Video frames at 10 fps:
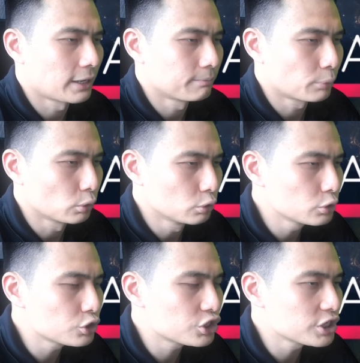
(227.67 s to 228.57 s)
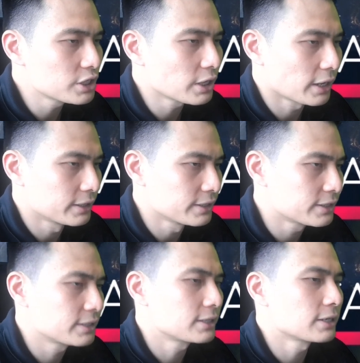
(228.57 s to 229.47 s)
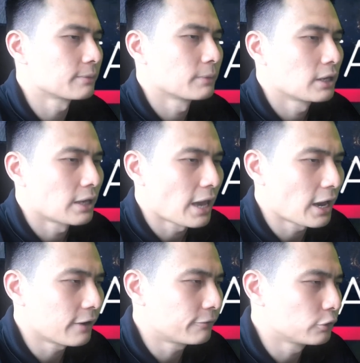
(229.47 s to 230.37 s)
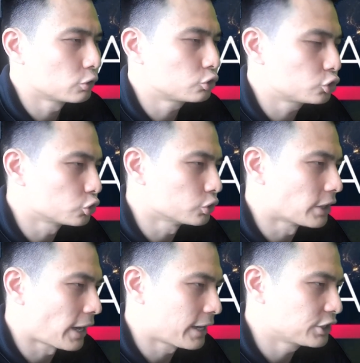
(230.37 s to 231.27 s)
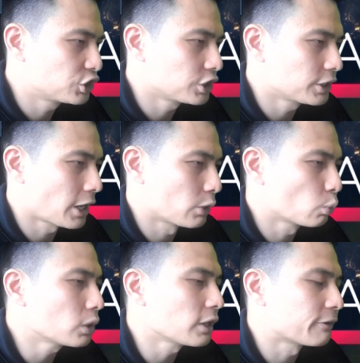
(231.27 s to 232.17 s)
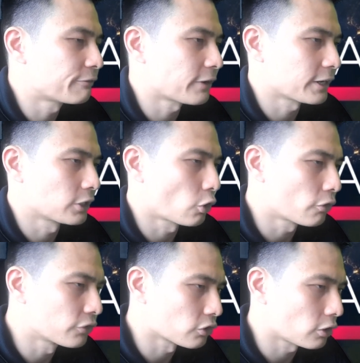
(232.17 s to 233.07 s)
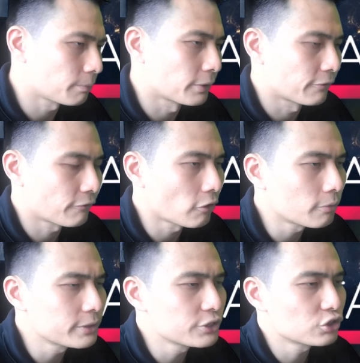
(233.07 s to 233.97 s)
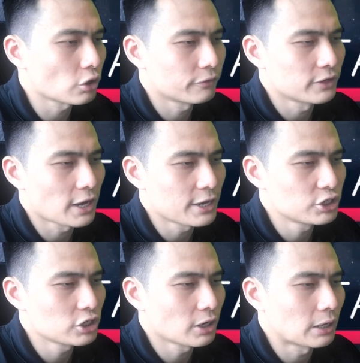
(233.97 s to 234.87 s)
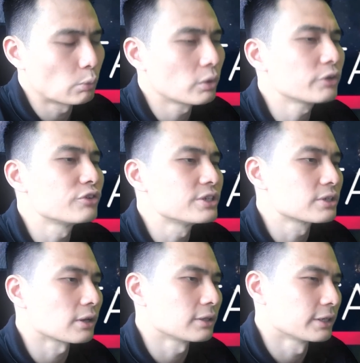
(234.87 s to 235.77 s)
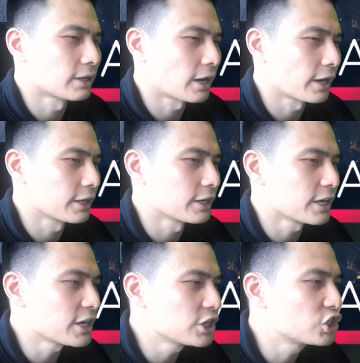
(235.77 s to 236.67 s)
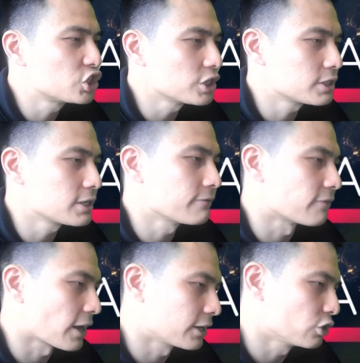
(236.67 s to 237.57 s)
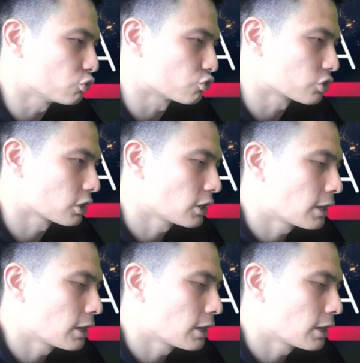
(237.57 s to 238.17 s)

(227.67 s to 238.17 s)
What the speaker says: and pollution can disturb airflow through the engine and will affect the overall performance of the engine and will result in higher EGT values.